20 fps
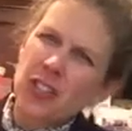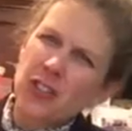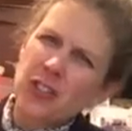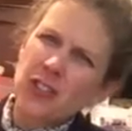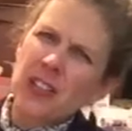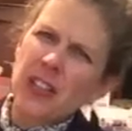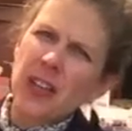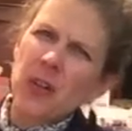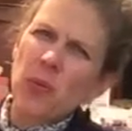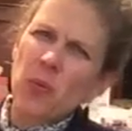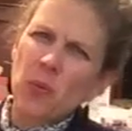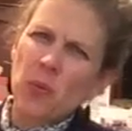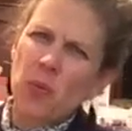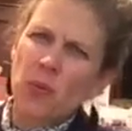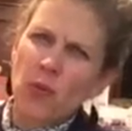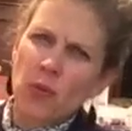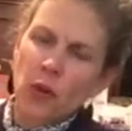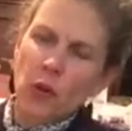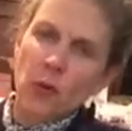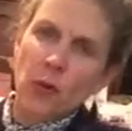You see
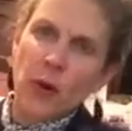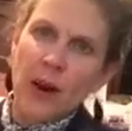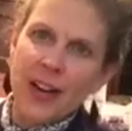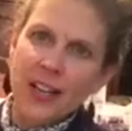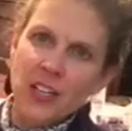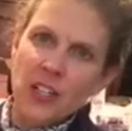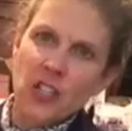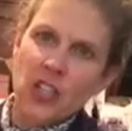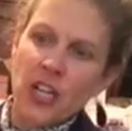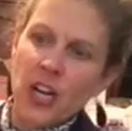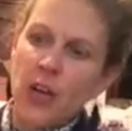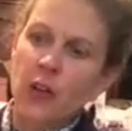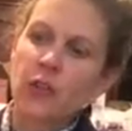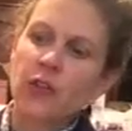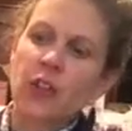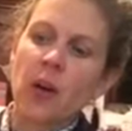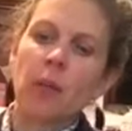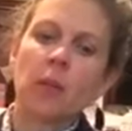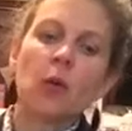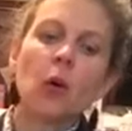the
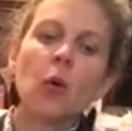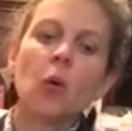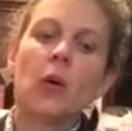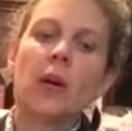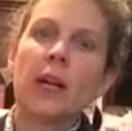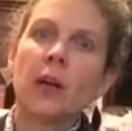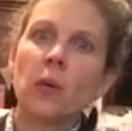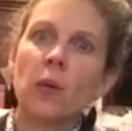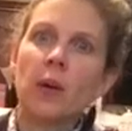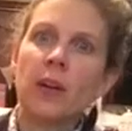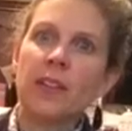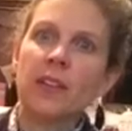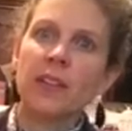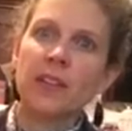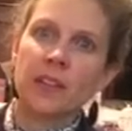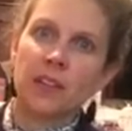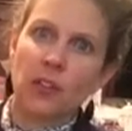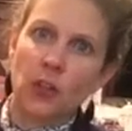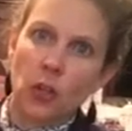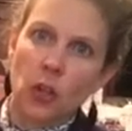ratios I'm going
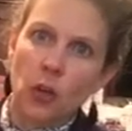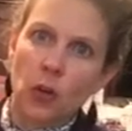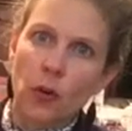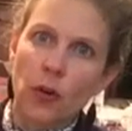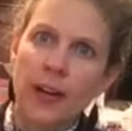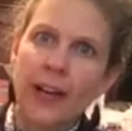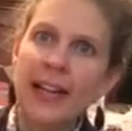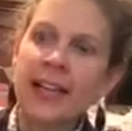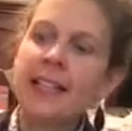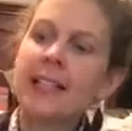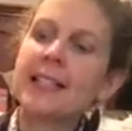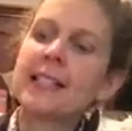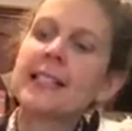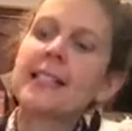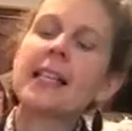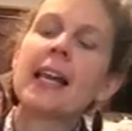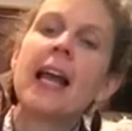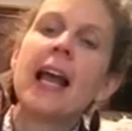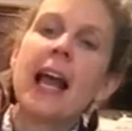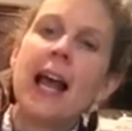with, the
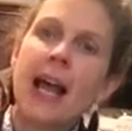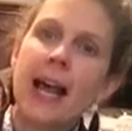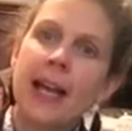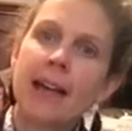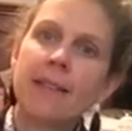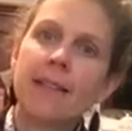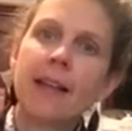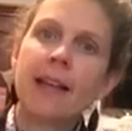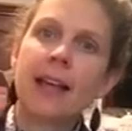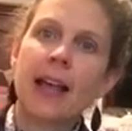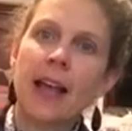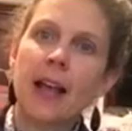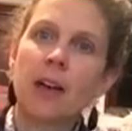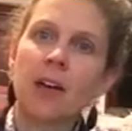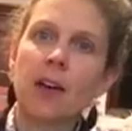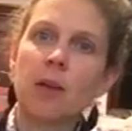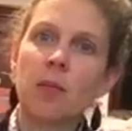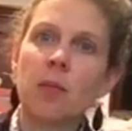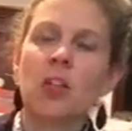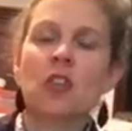greens and the
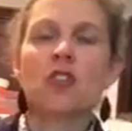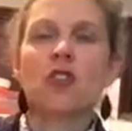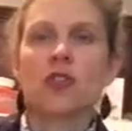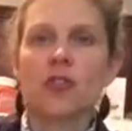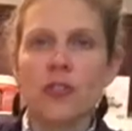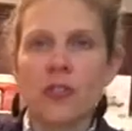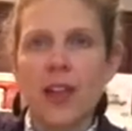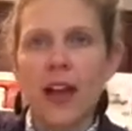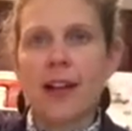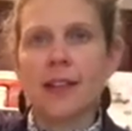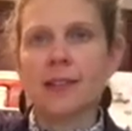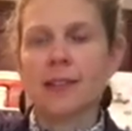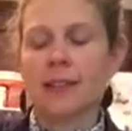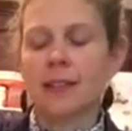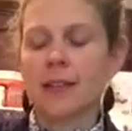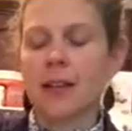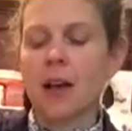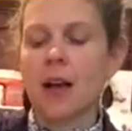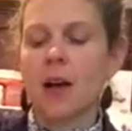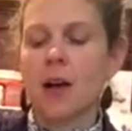carrot mixture.
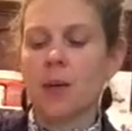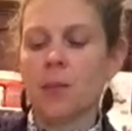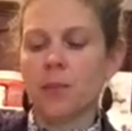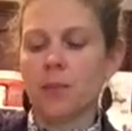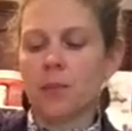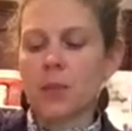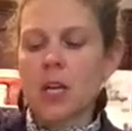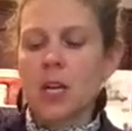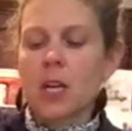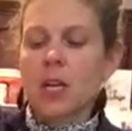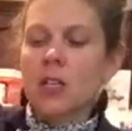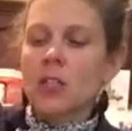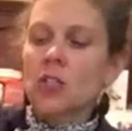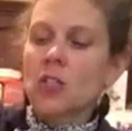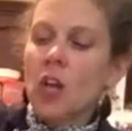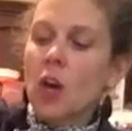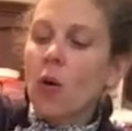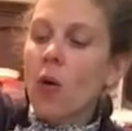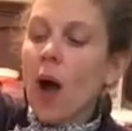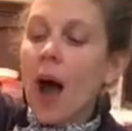That's
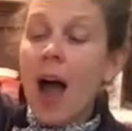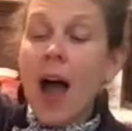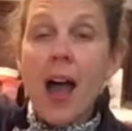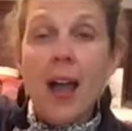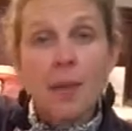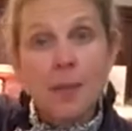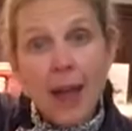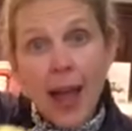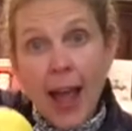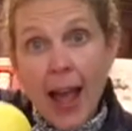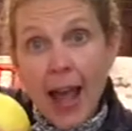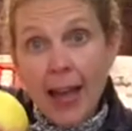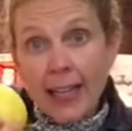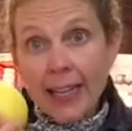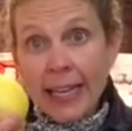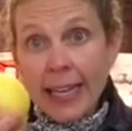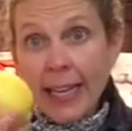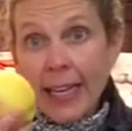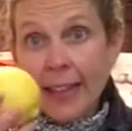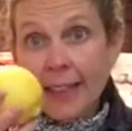so I'm
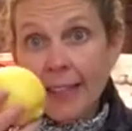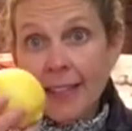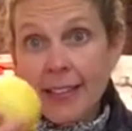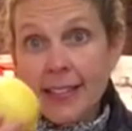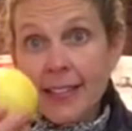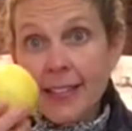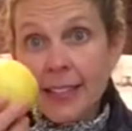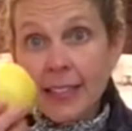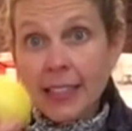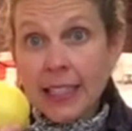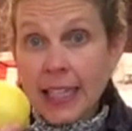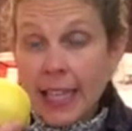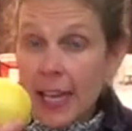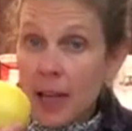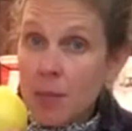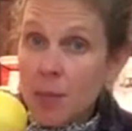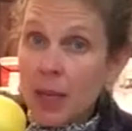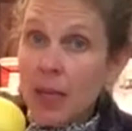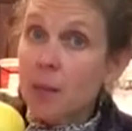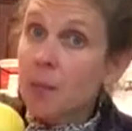adding this
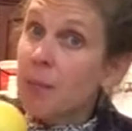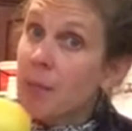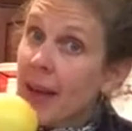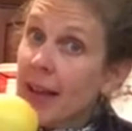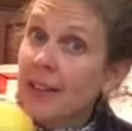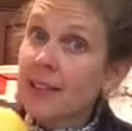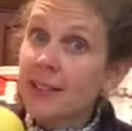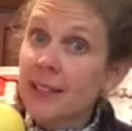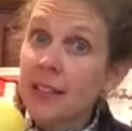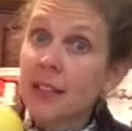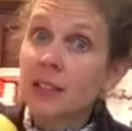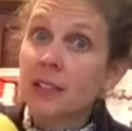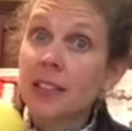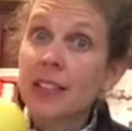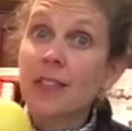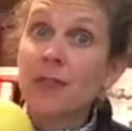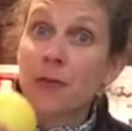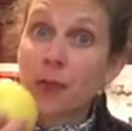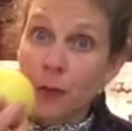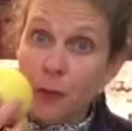lemon
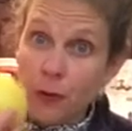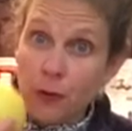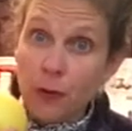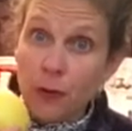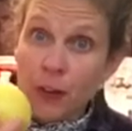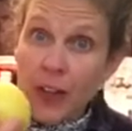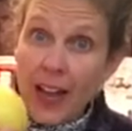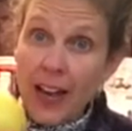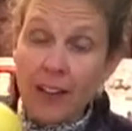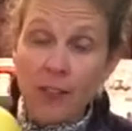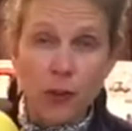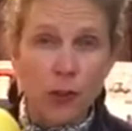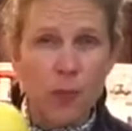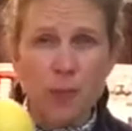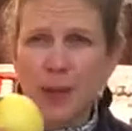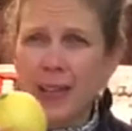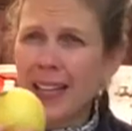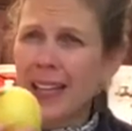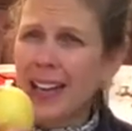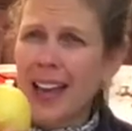basically for flavor,
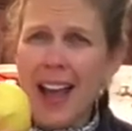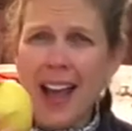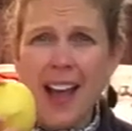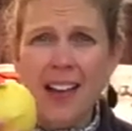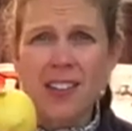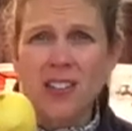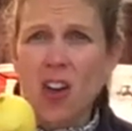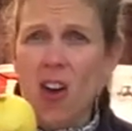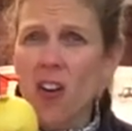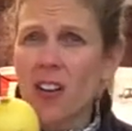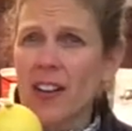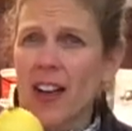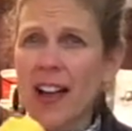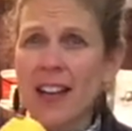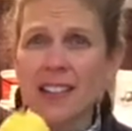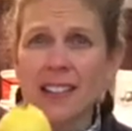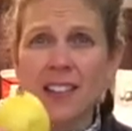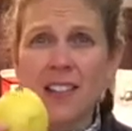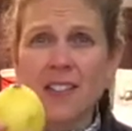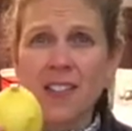but it has all
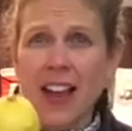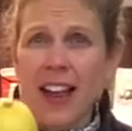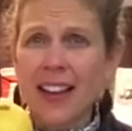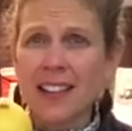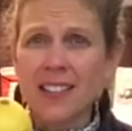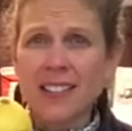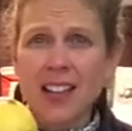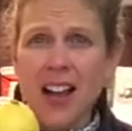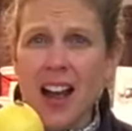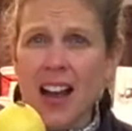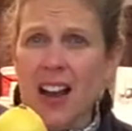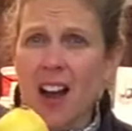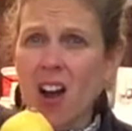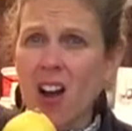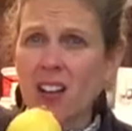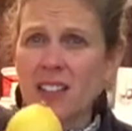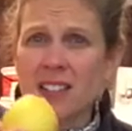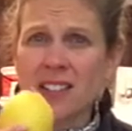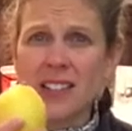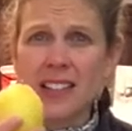kinds of
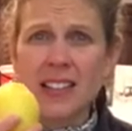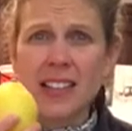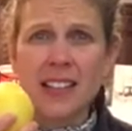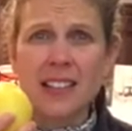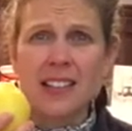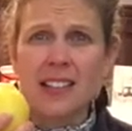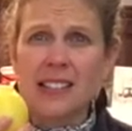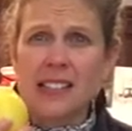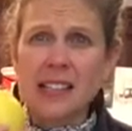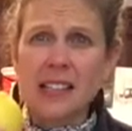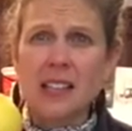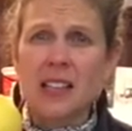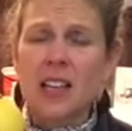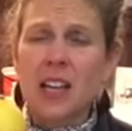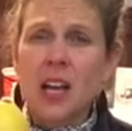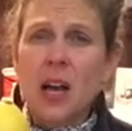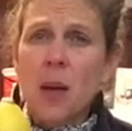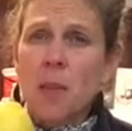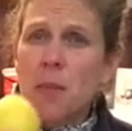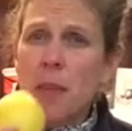antioxidants and
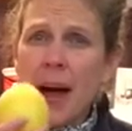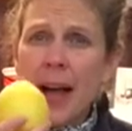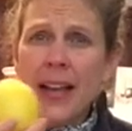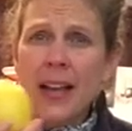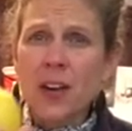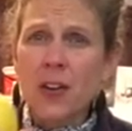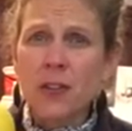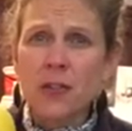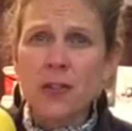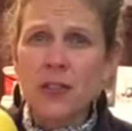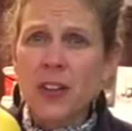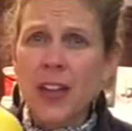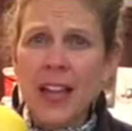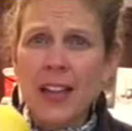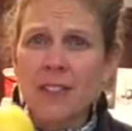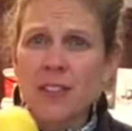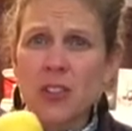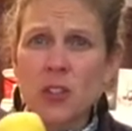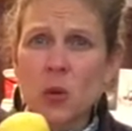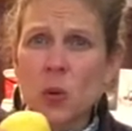
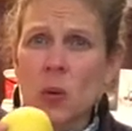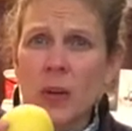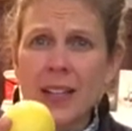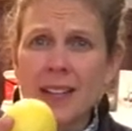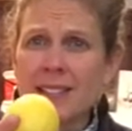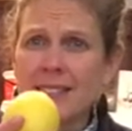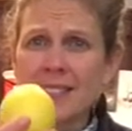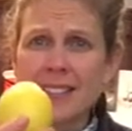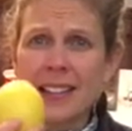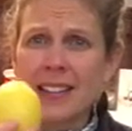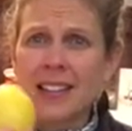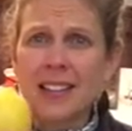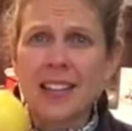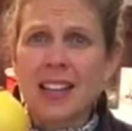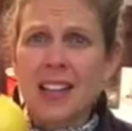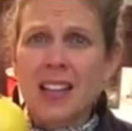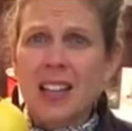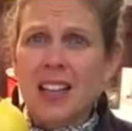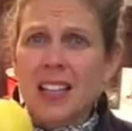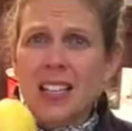bioflavonoids, and
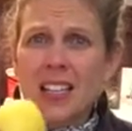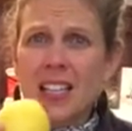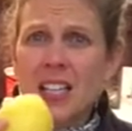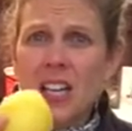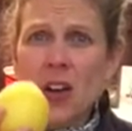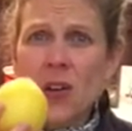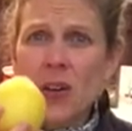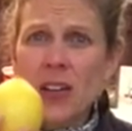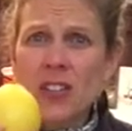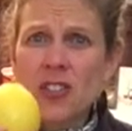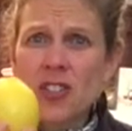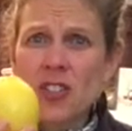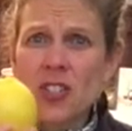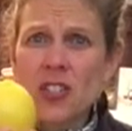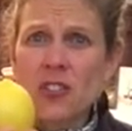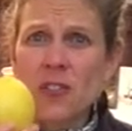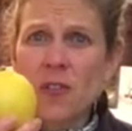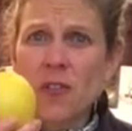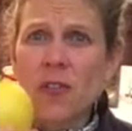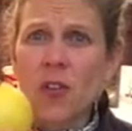you know, it's
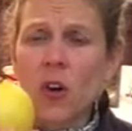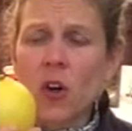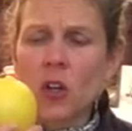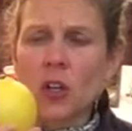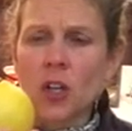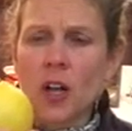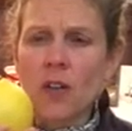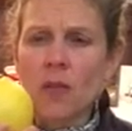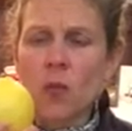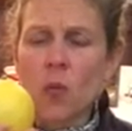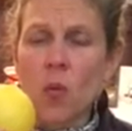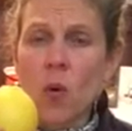just full of